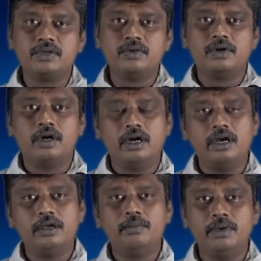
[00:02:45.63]
q
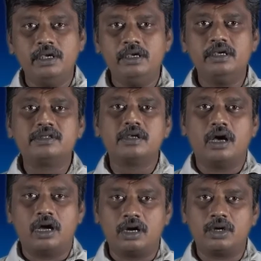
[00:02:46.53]
and P is
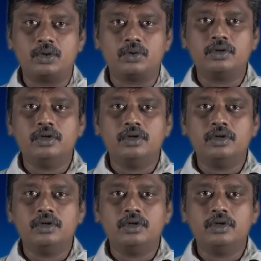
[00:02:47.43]
R2.